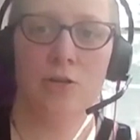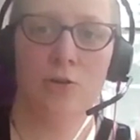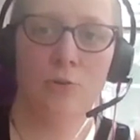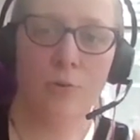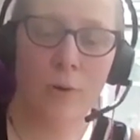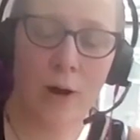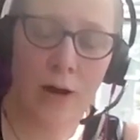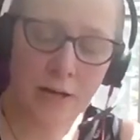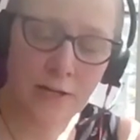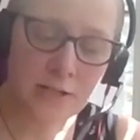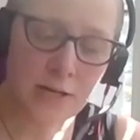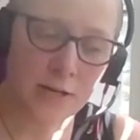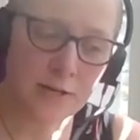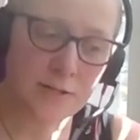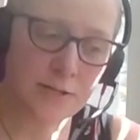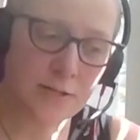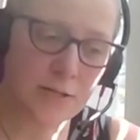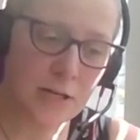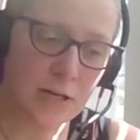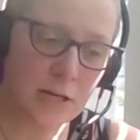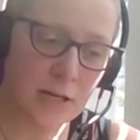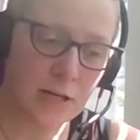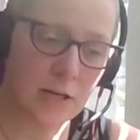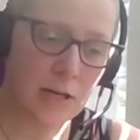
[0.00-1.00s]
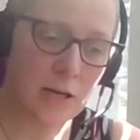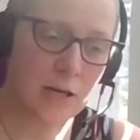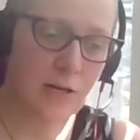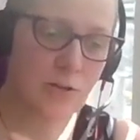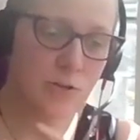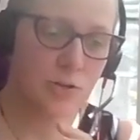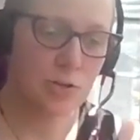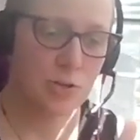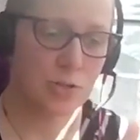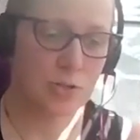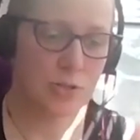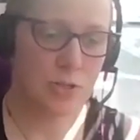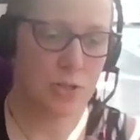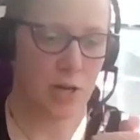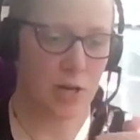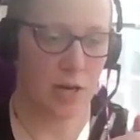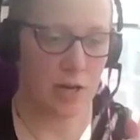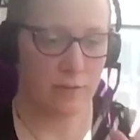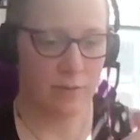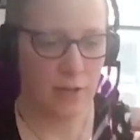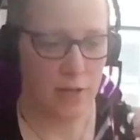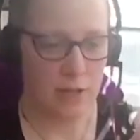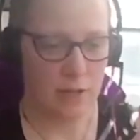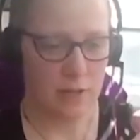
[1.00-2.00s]
UI testing is just
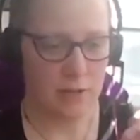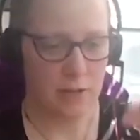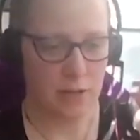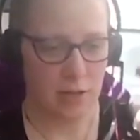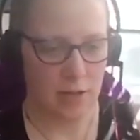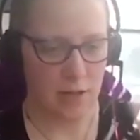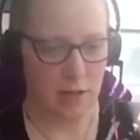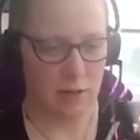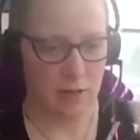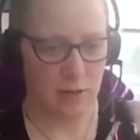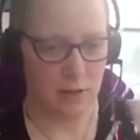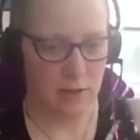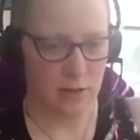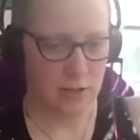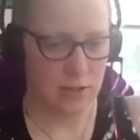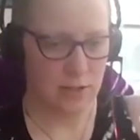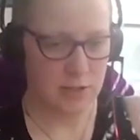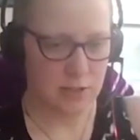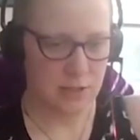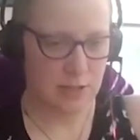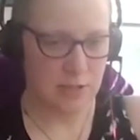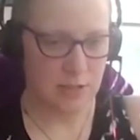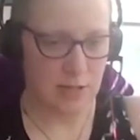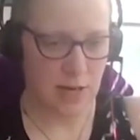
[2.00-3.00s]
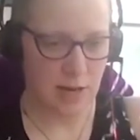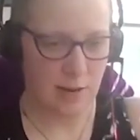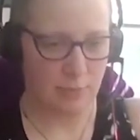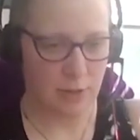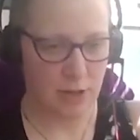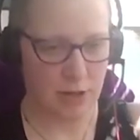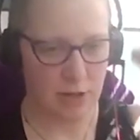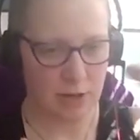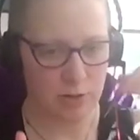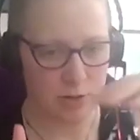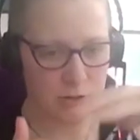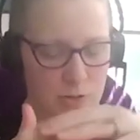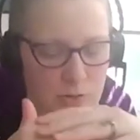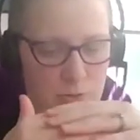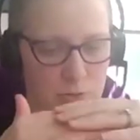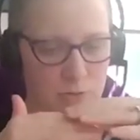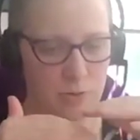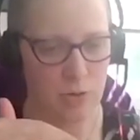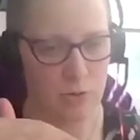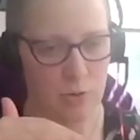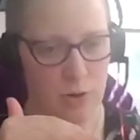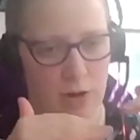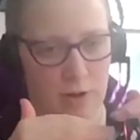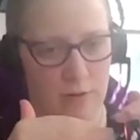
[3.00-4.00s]
kind of like the top layer. So
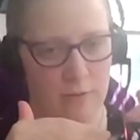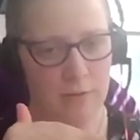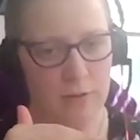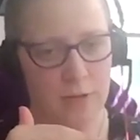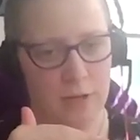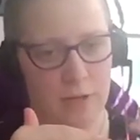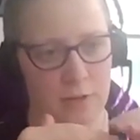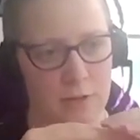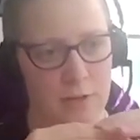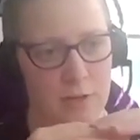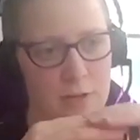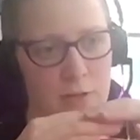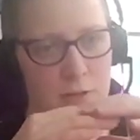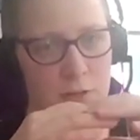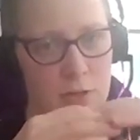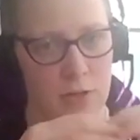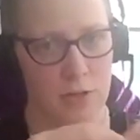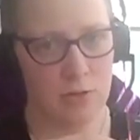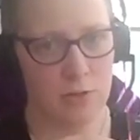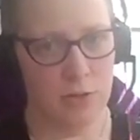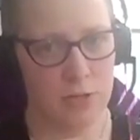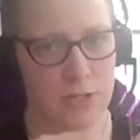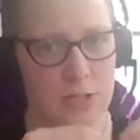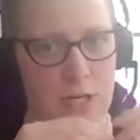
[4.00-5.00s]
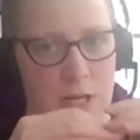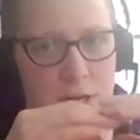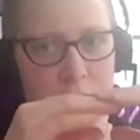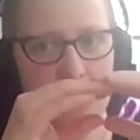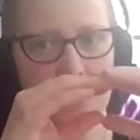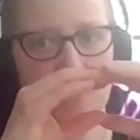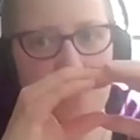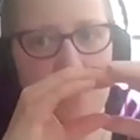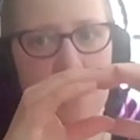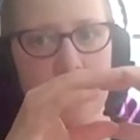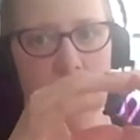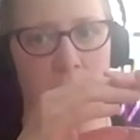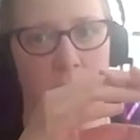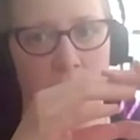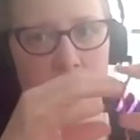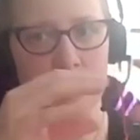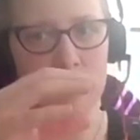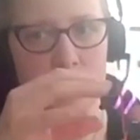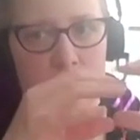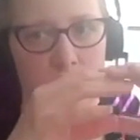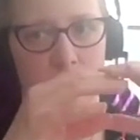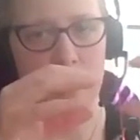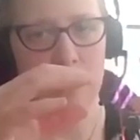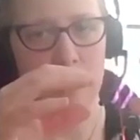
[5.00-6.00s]
you have like the unit tests,
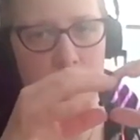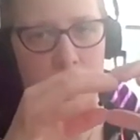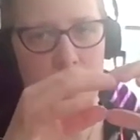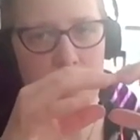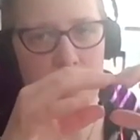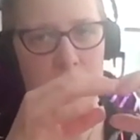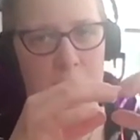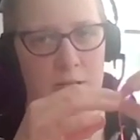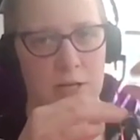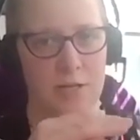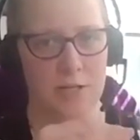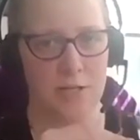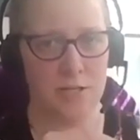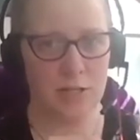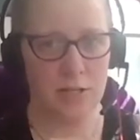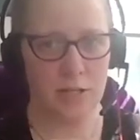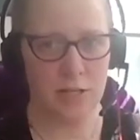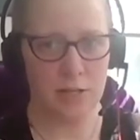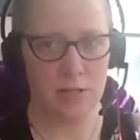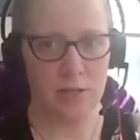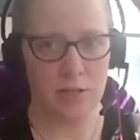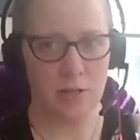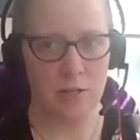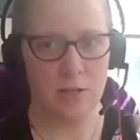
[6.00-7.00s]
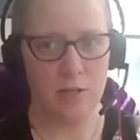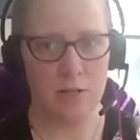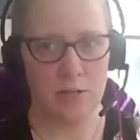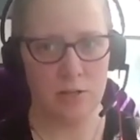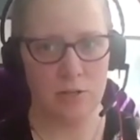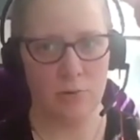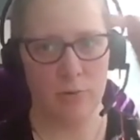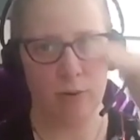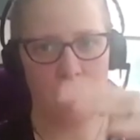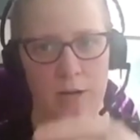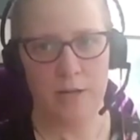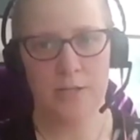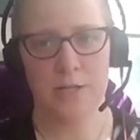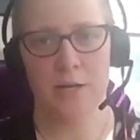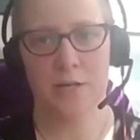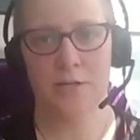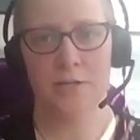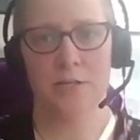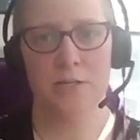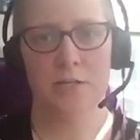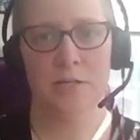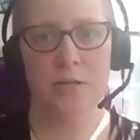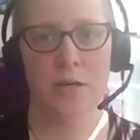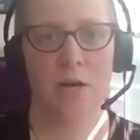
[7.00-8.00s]
integration or API tests, and then UI
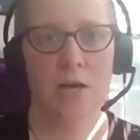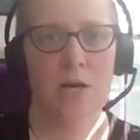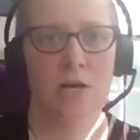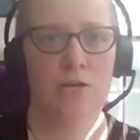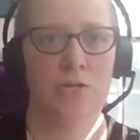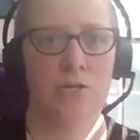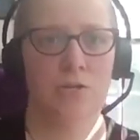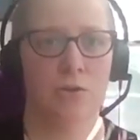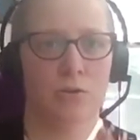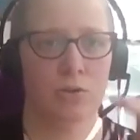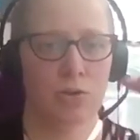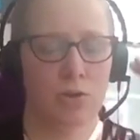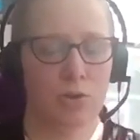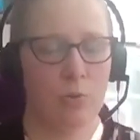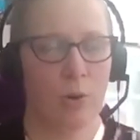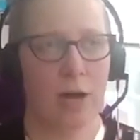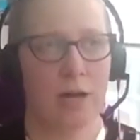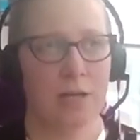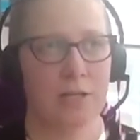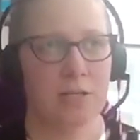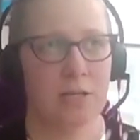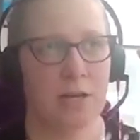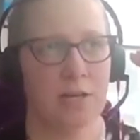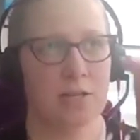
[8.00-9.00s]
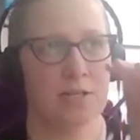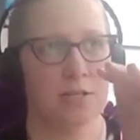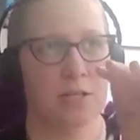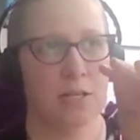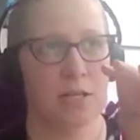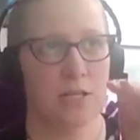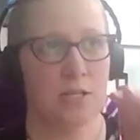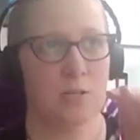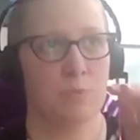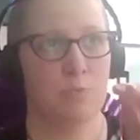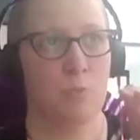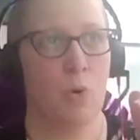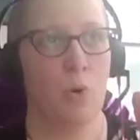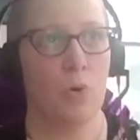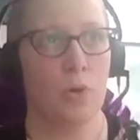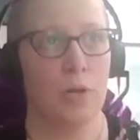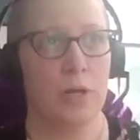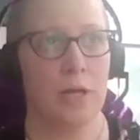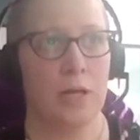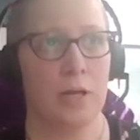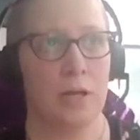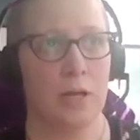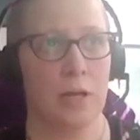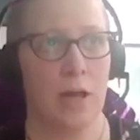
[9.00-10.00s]
tests. So the UI test is
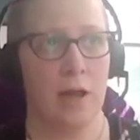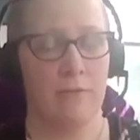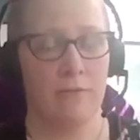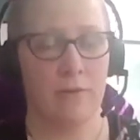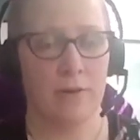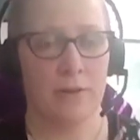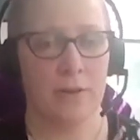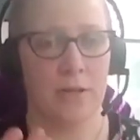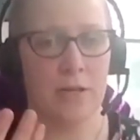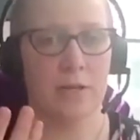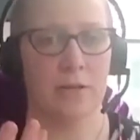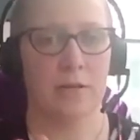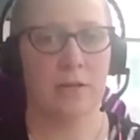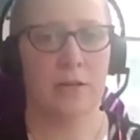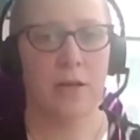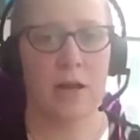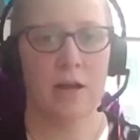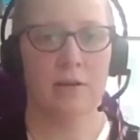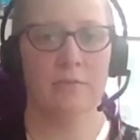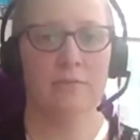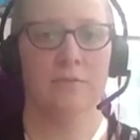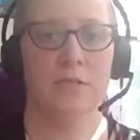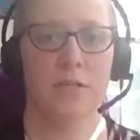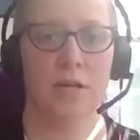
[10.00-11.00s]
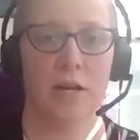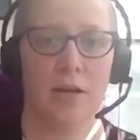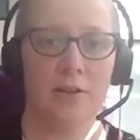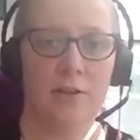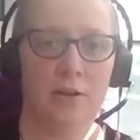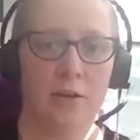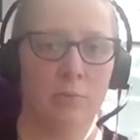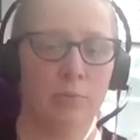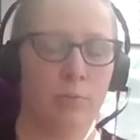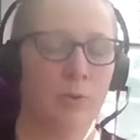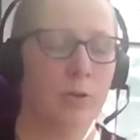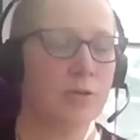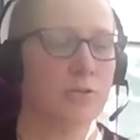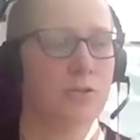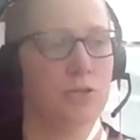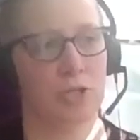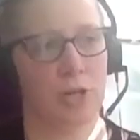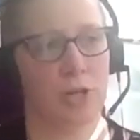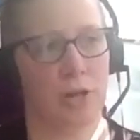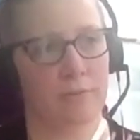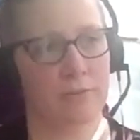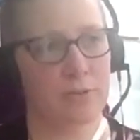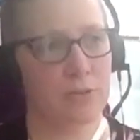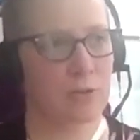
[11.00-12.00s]
pulling everything kind of together, plus
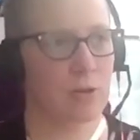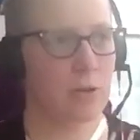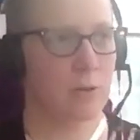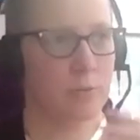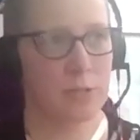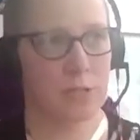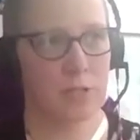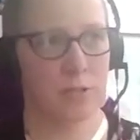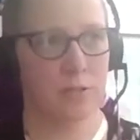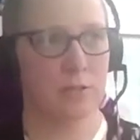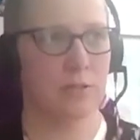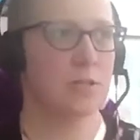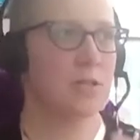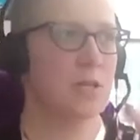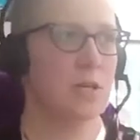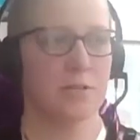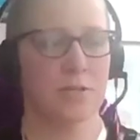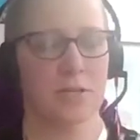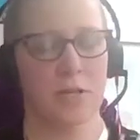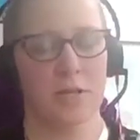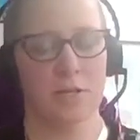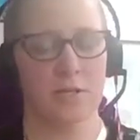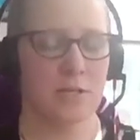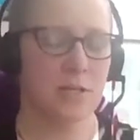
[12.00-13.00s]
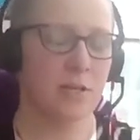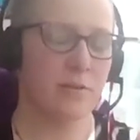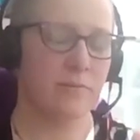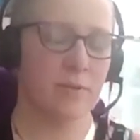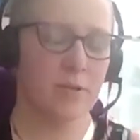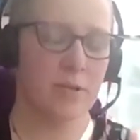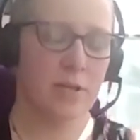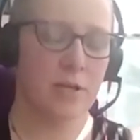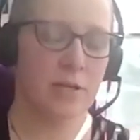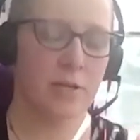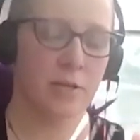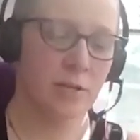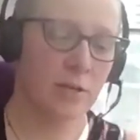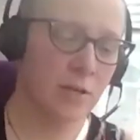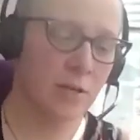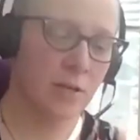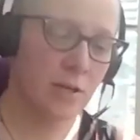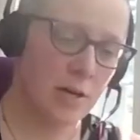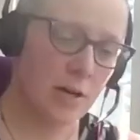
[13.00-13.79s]
JavaScript and CSS and everything.